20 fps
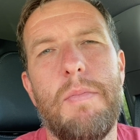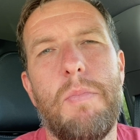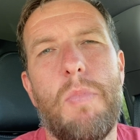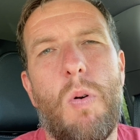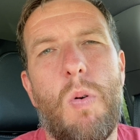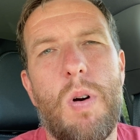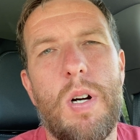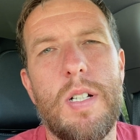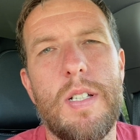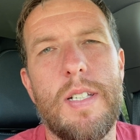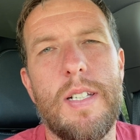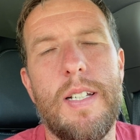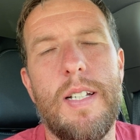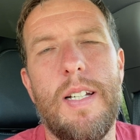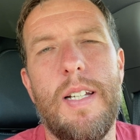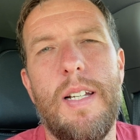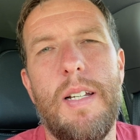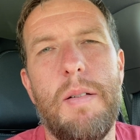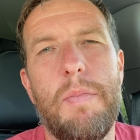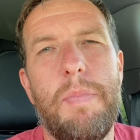boards,
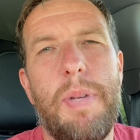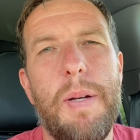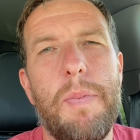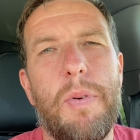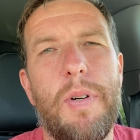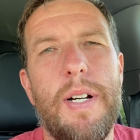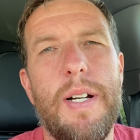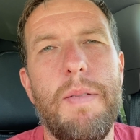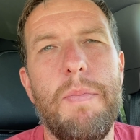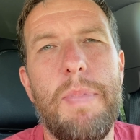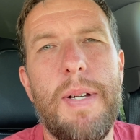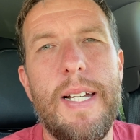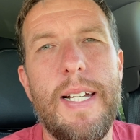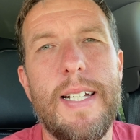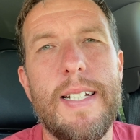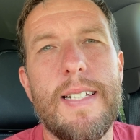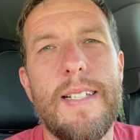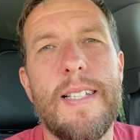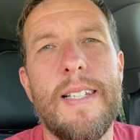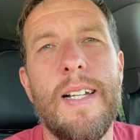and people get
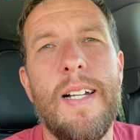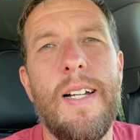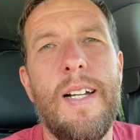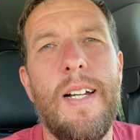pissed.